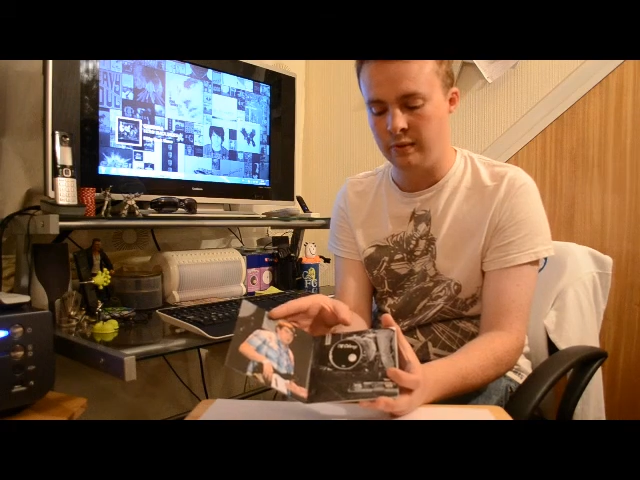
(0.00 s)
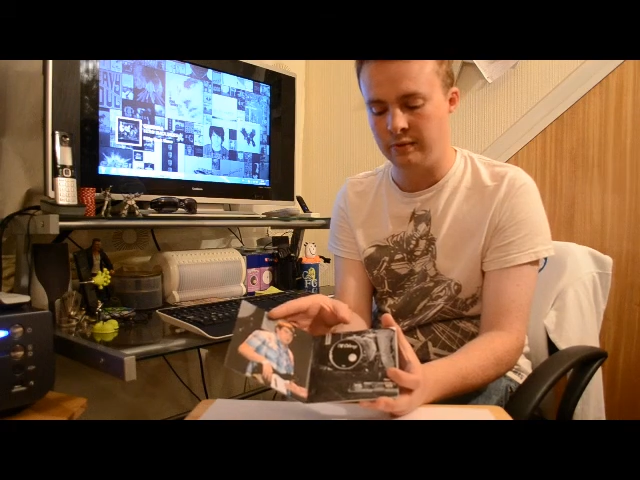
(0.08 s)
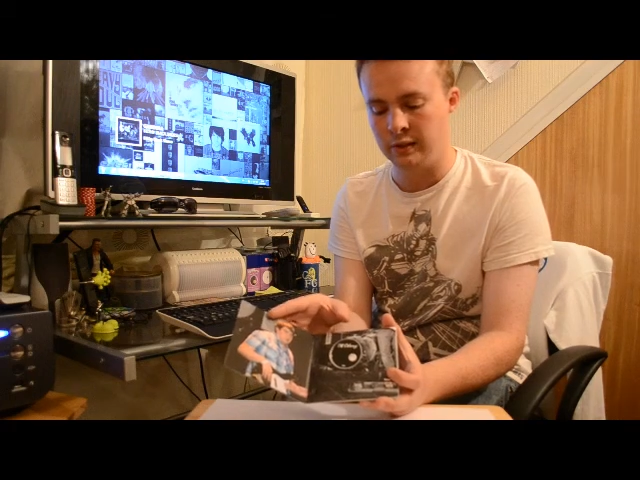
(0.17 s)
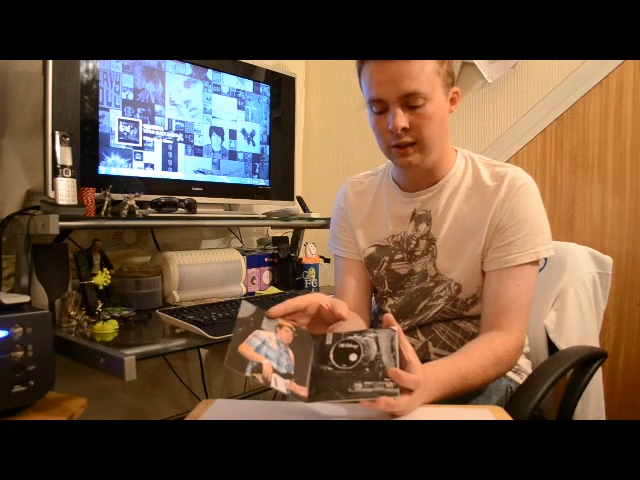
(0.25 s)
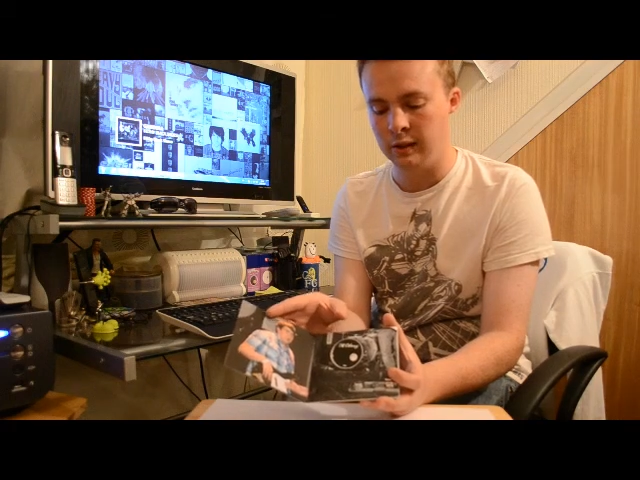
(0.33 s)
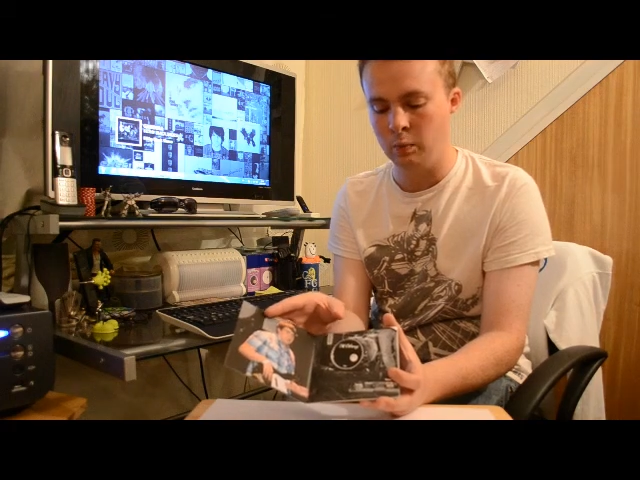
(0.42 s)
with
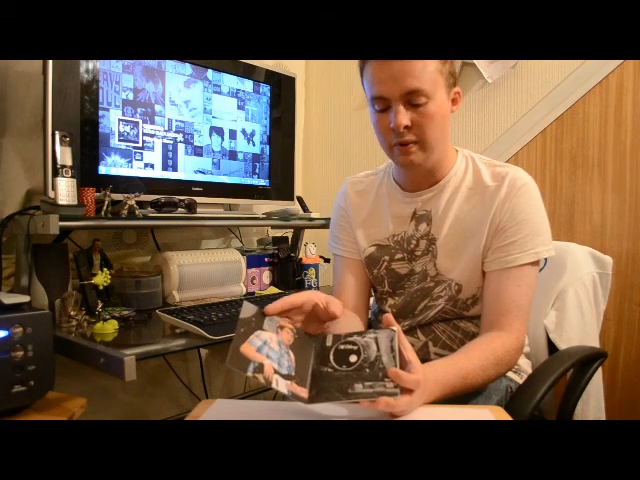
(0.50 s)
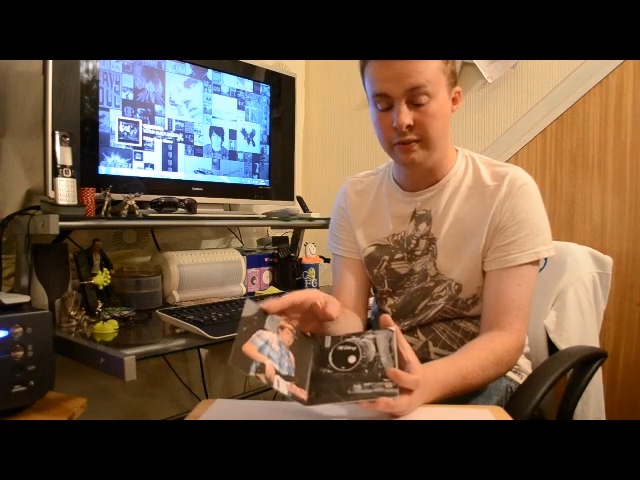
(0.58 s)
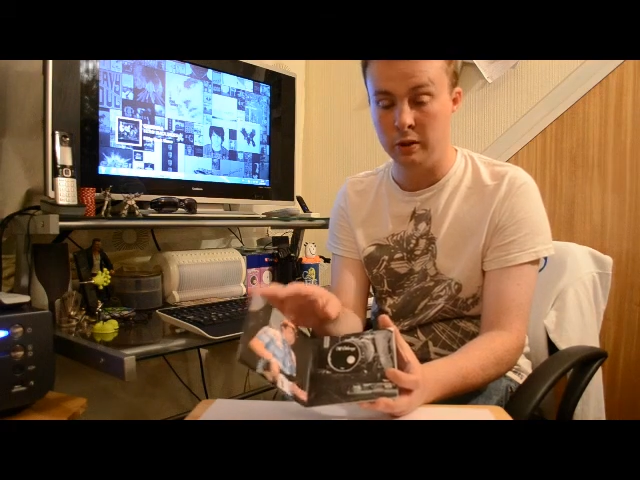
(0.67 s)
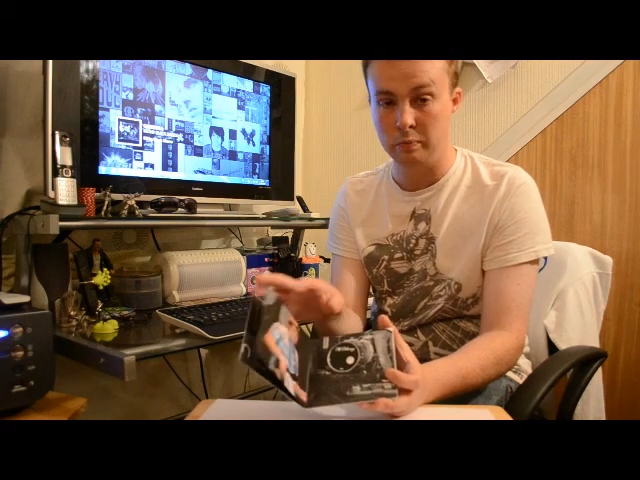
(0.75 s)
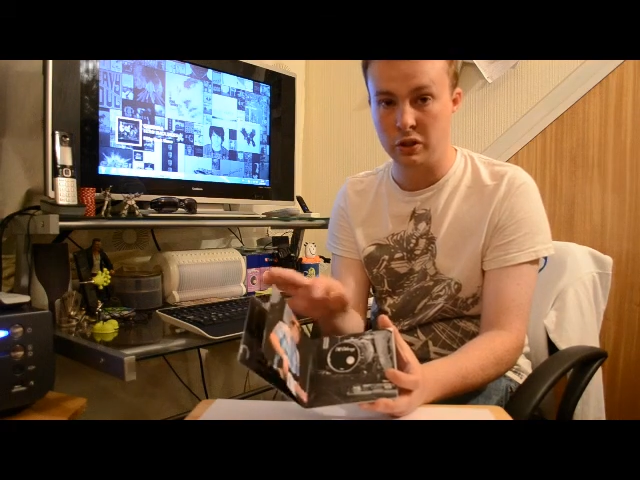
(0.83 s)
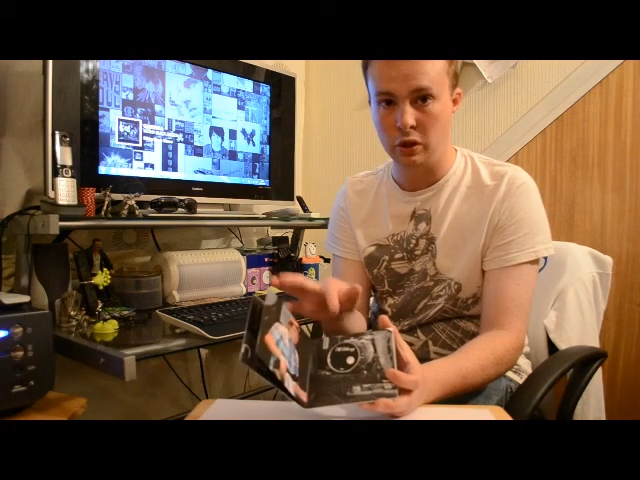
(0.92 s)

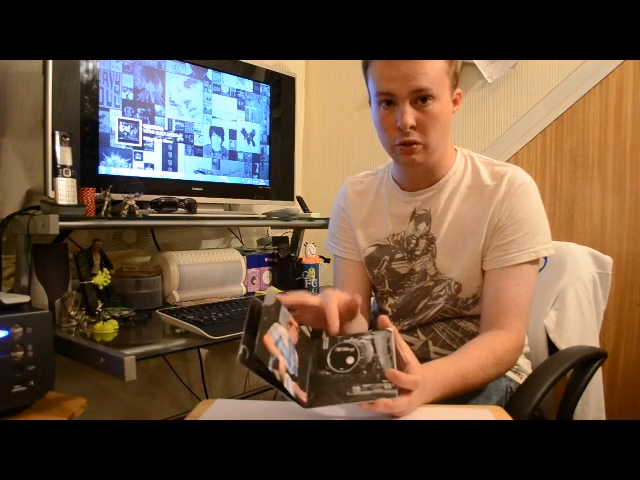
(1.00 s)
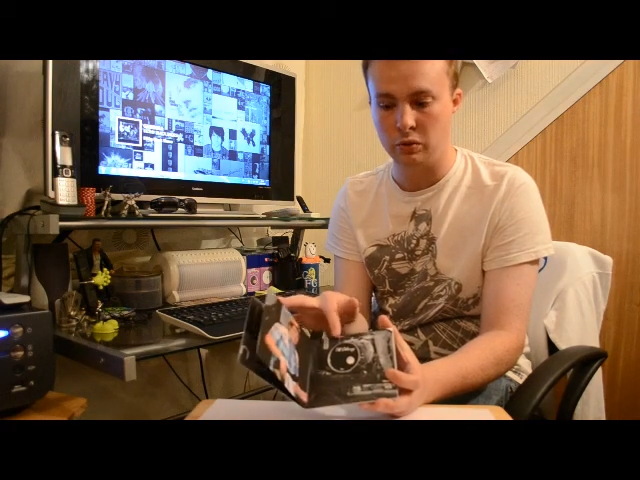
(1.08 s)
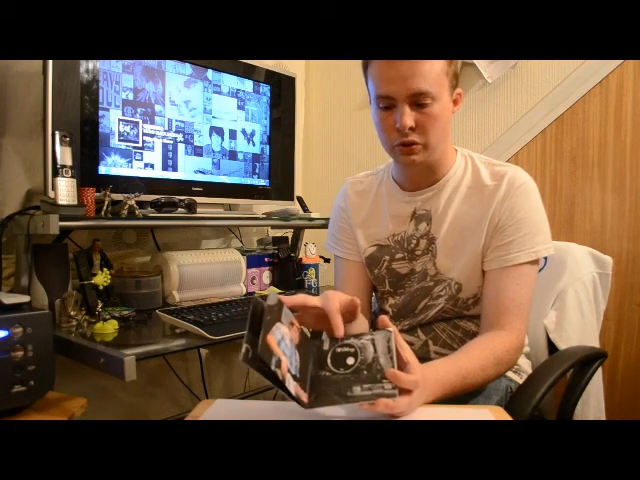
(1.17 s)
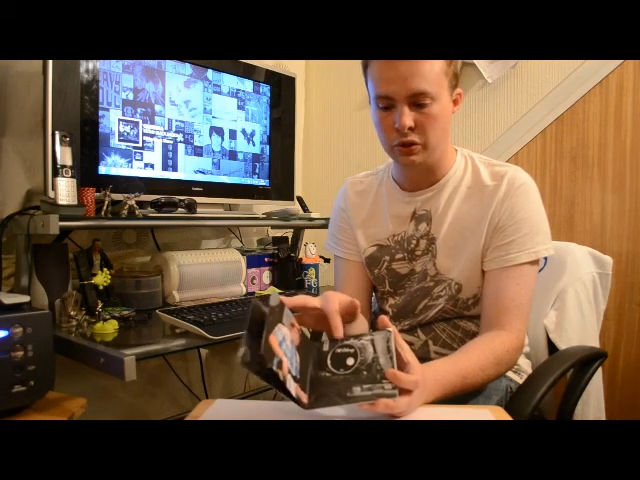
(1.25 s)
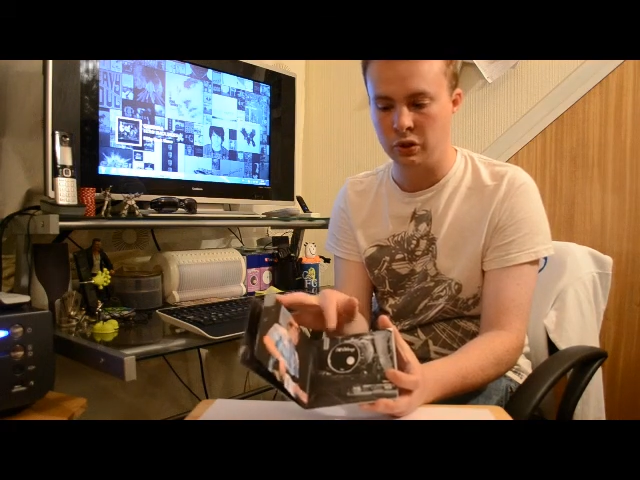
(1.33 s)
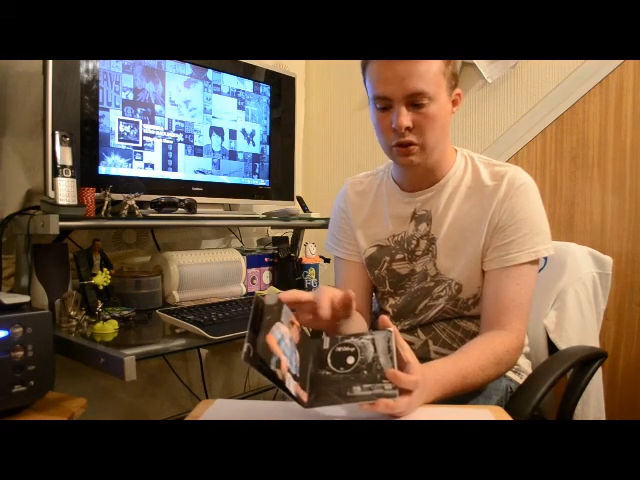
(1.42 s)
an
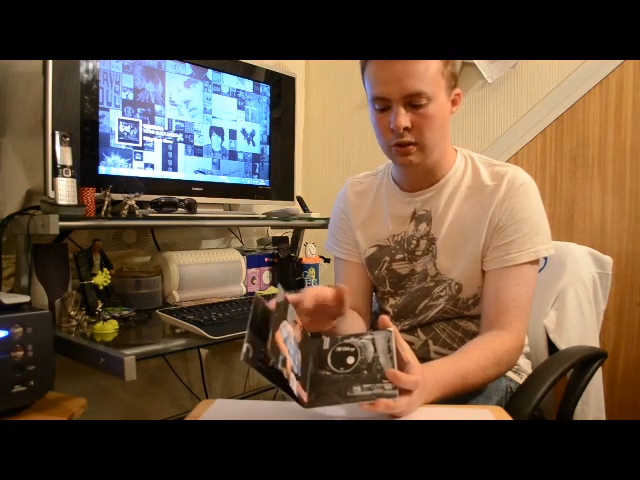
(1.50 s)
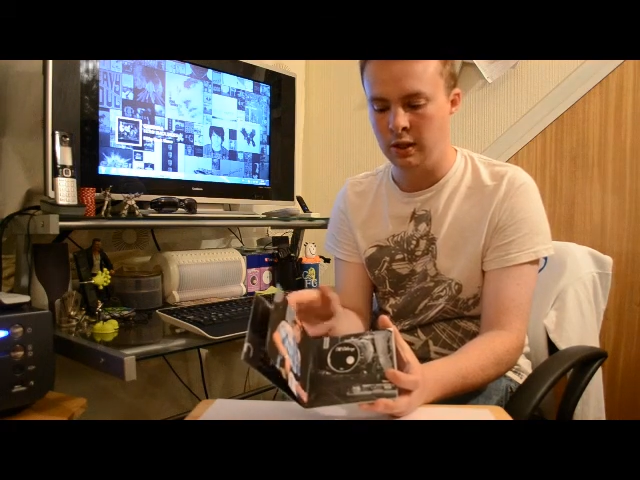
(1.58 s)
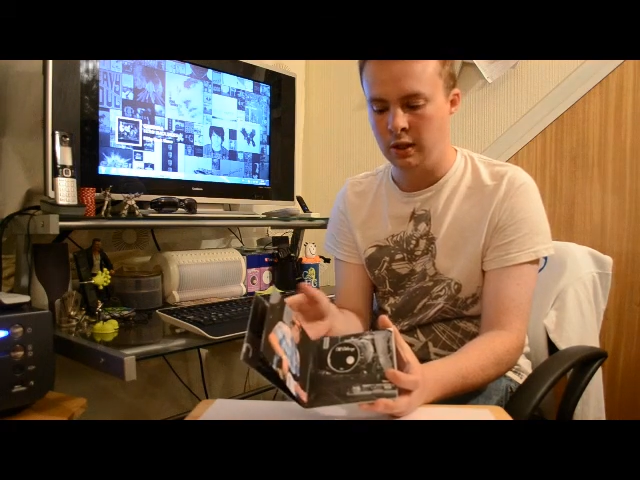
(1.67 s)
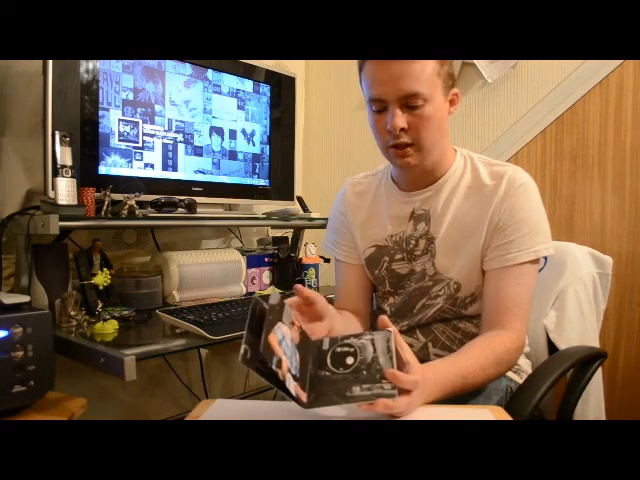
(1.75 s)
obscure shot.